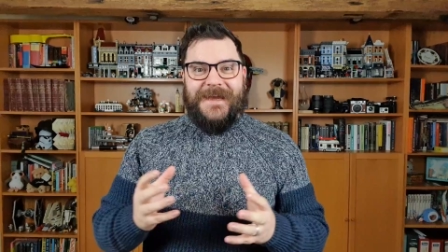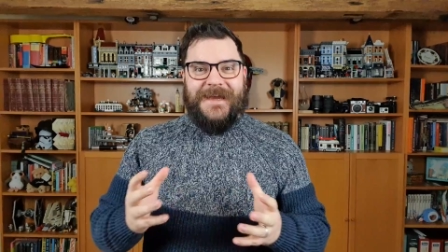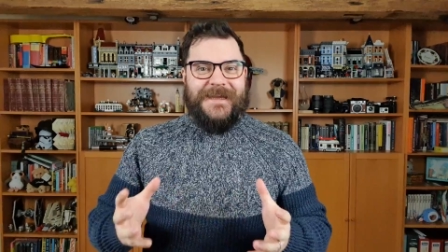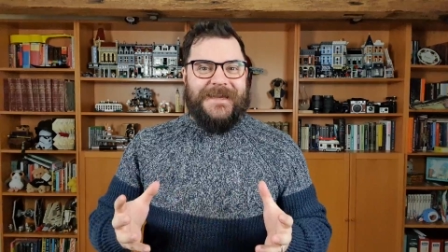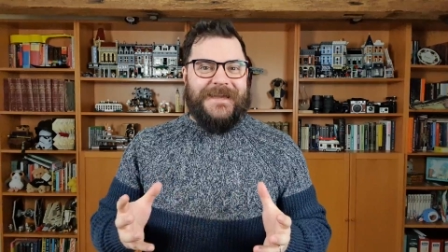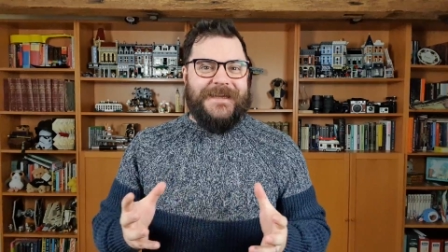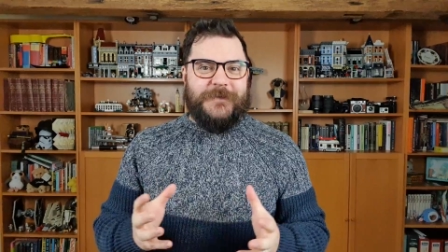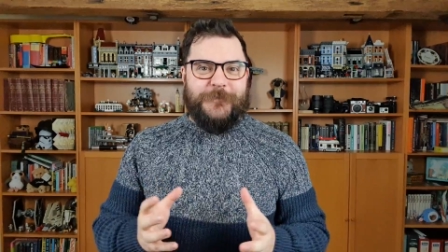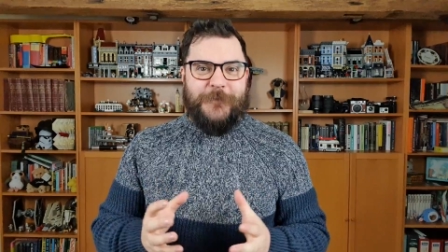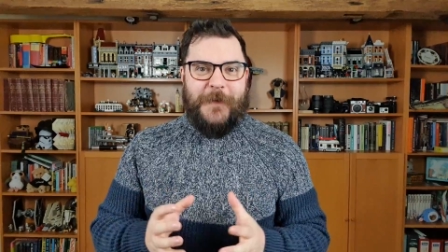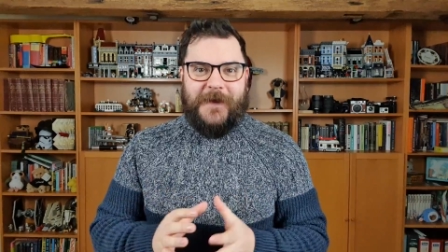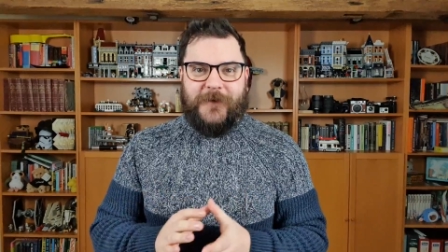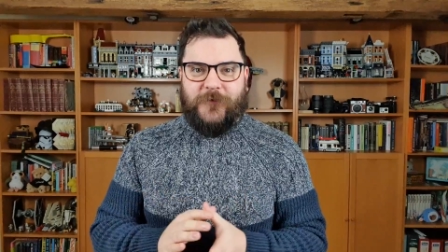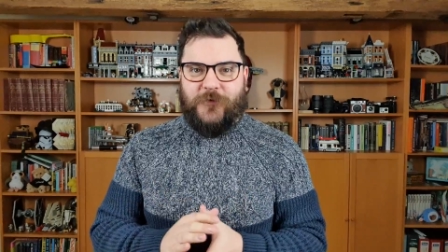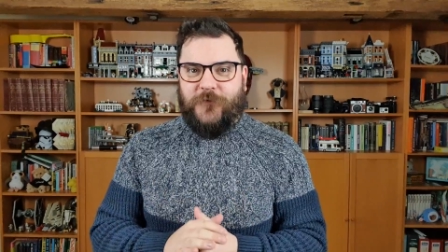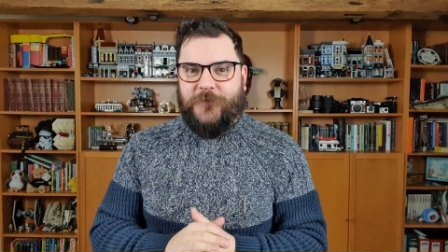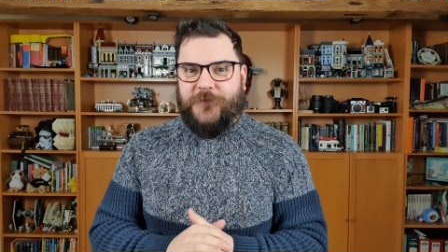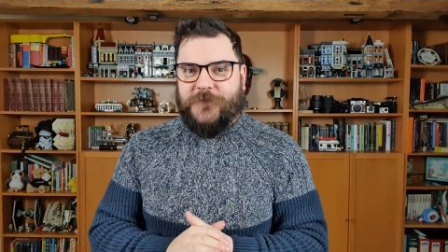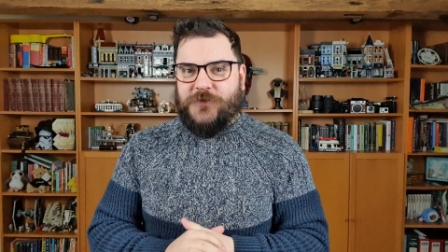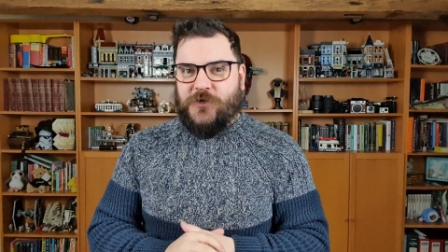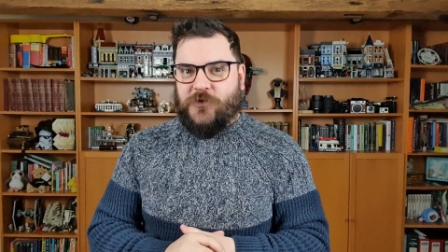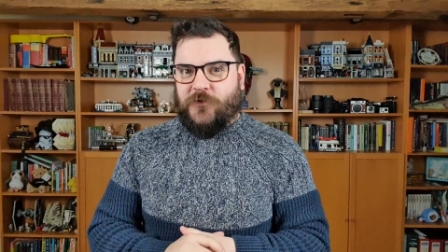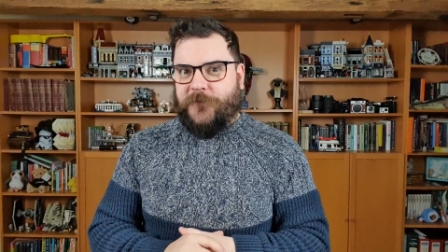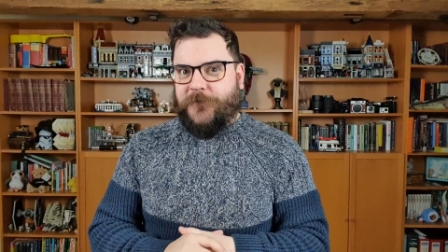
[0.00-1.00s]
In this macro
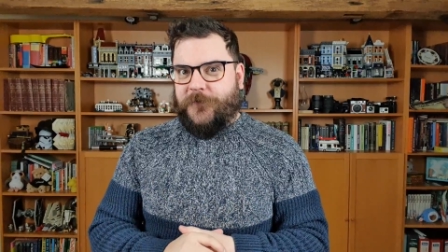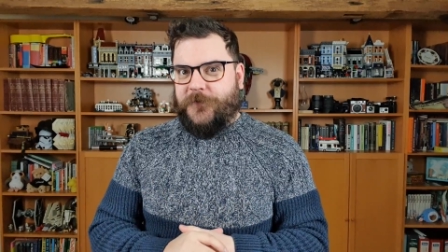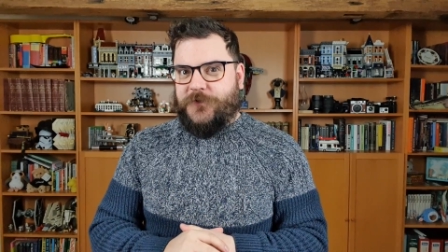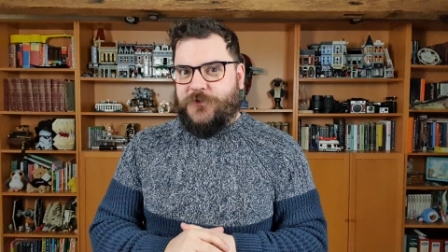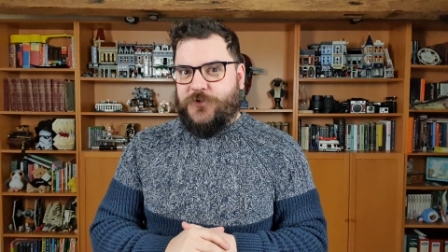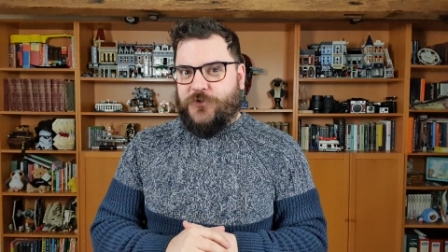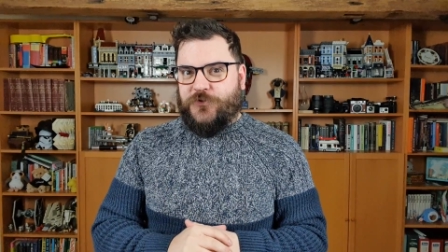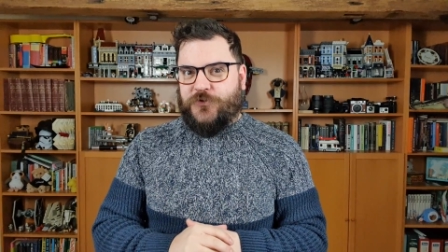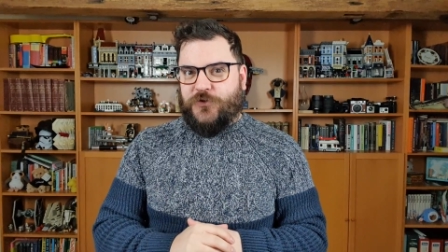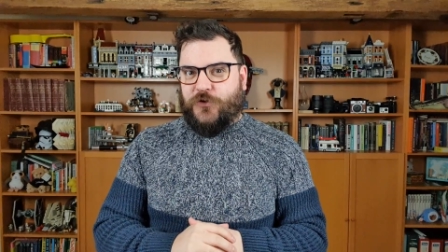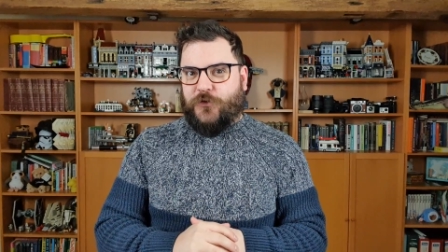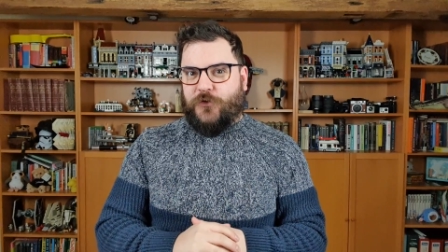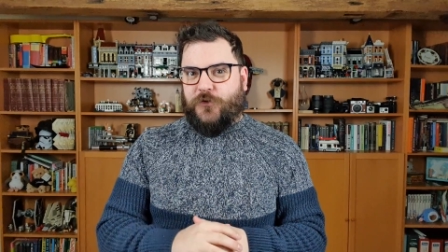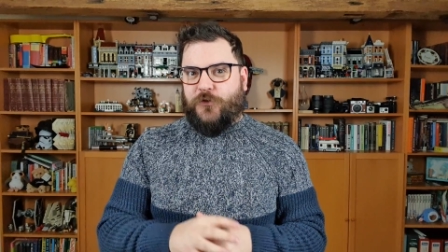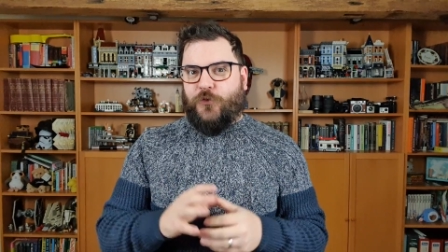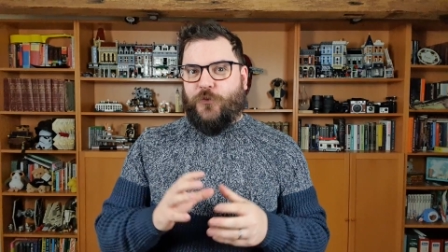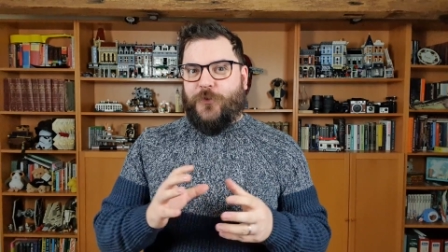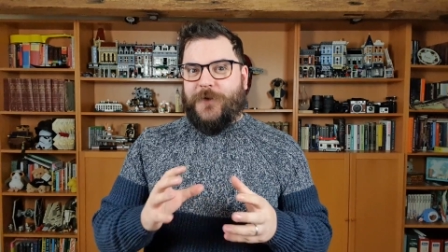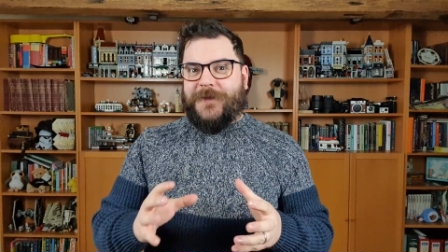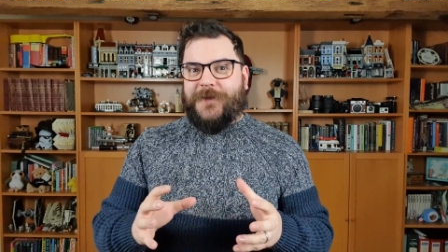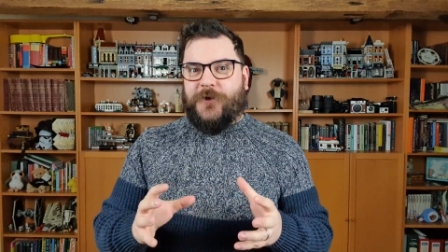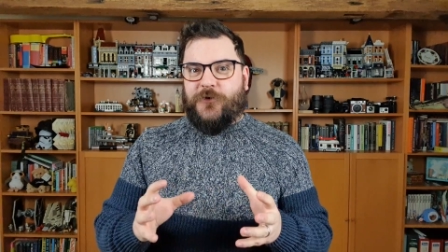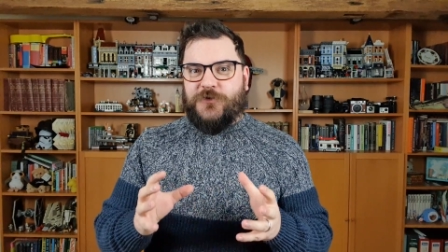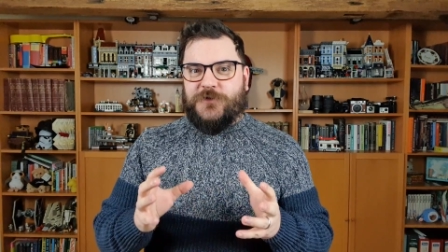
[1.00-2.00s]
photography tutorial,
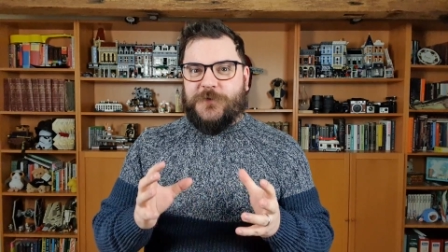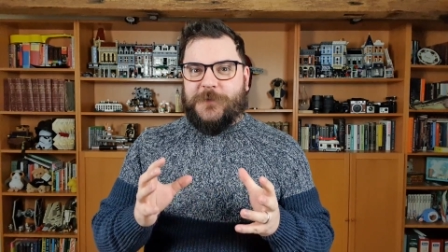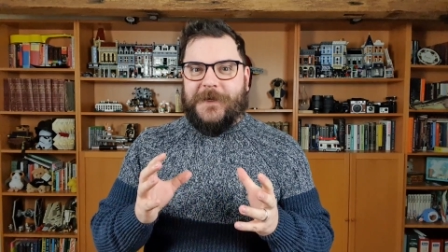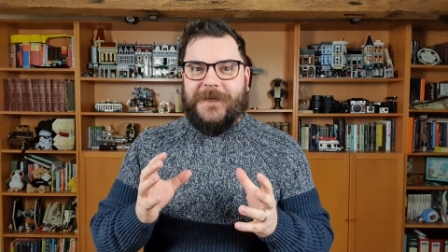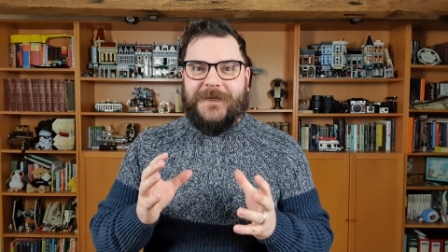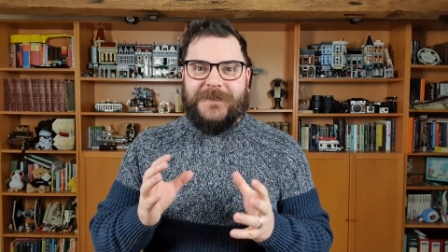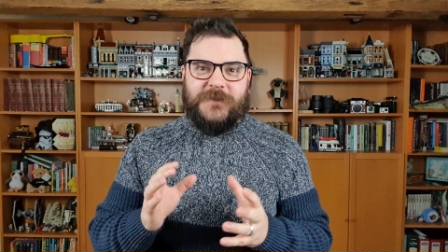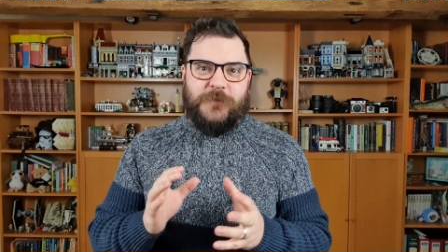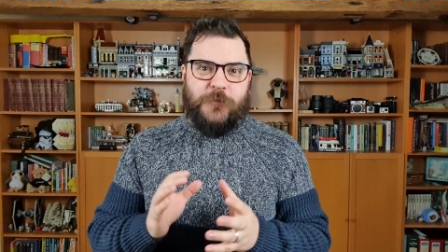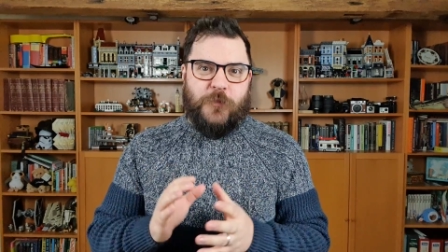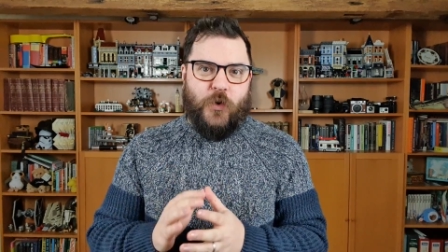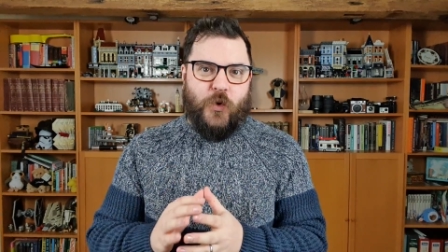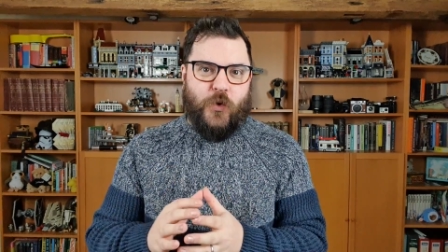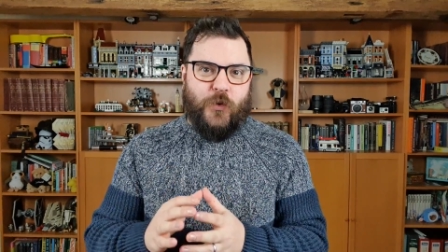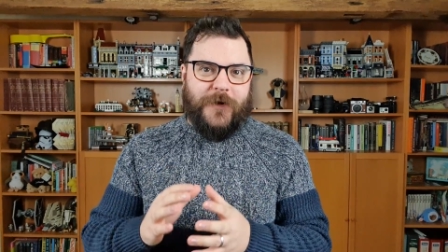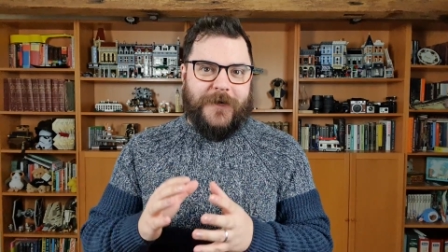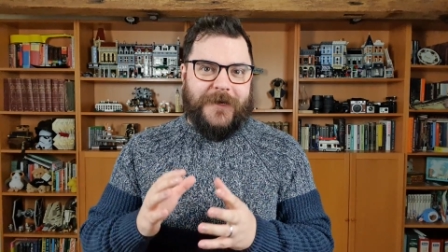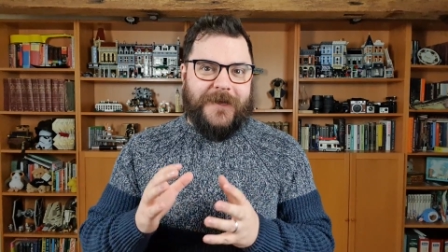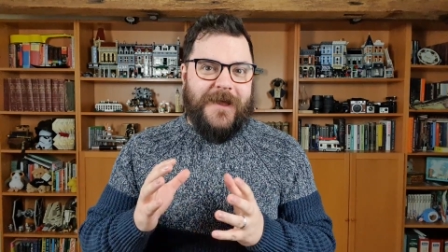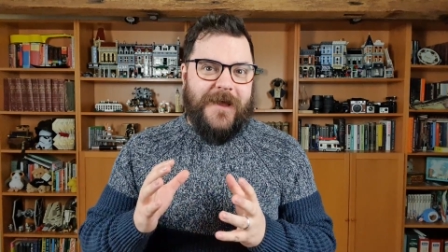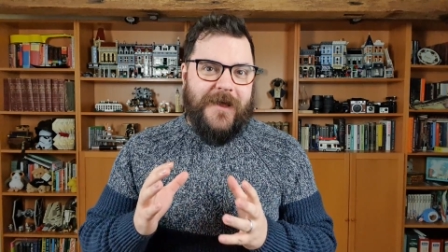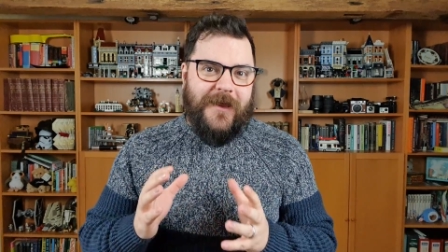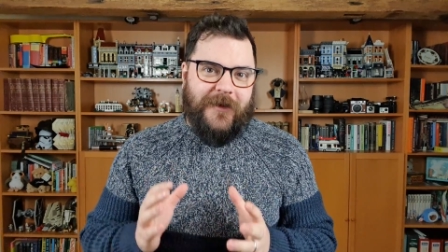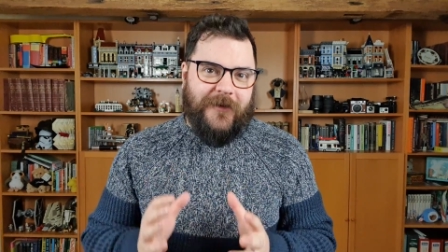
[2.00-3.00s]
we're going to be exploring
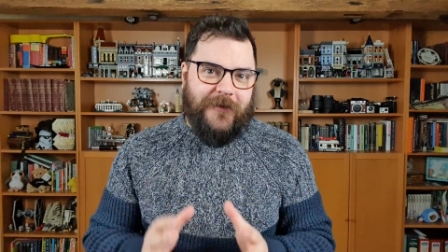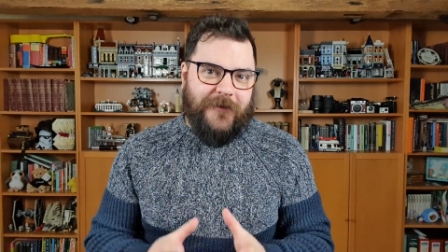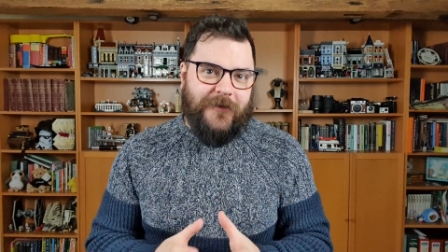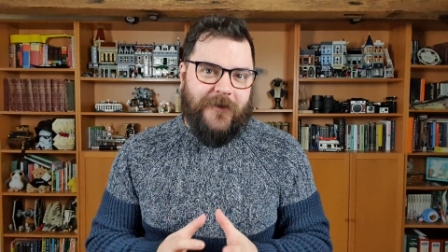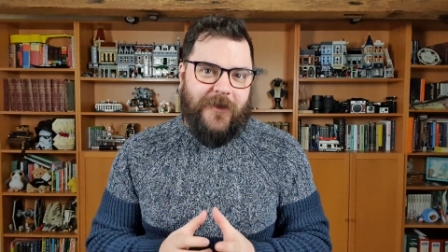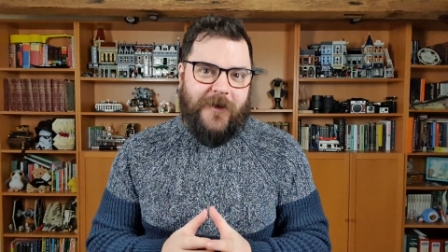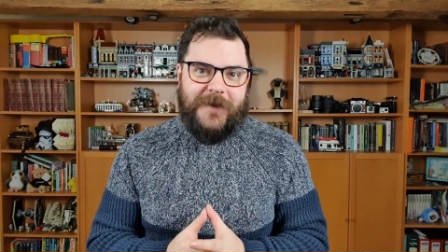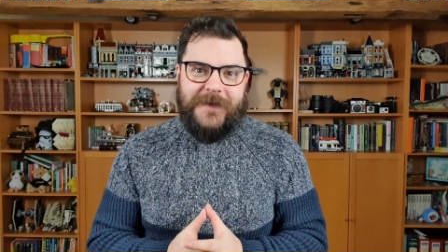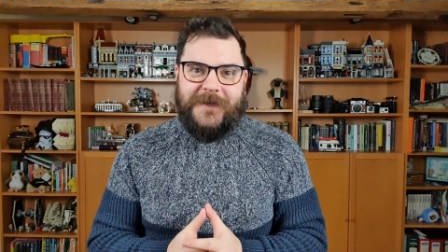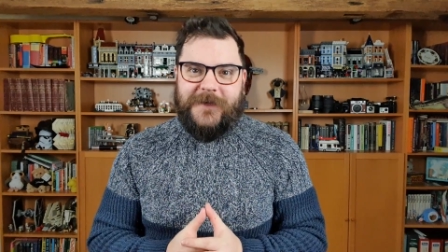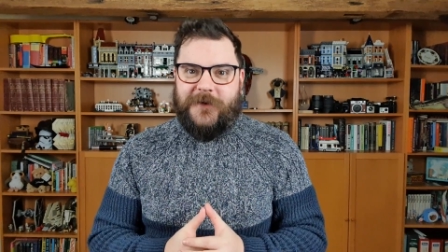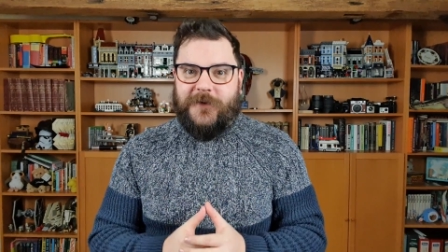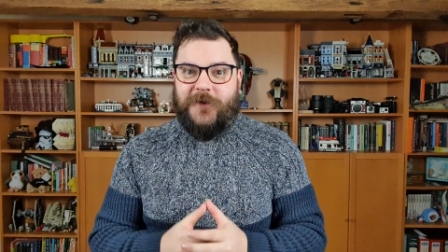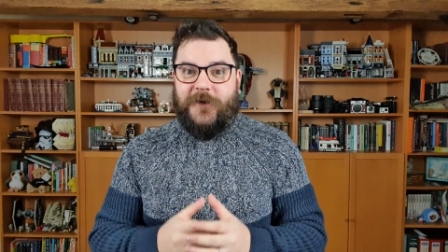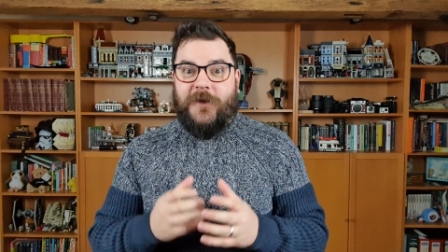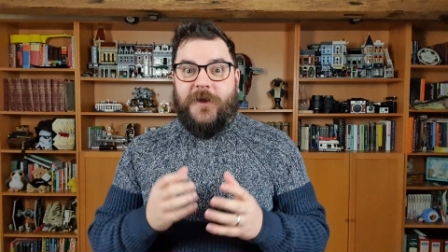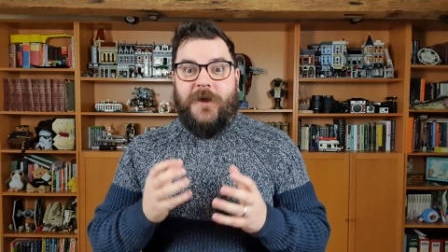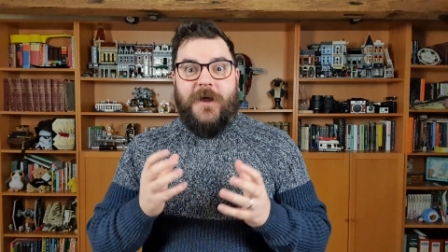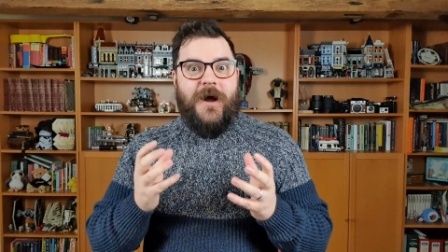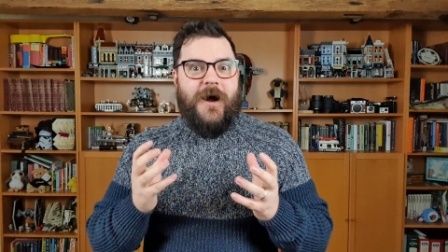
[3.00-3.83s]
lichen.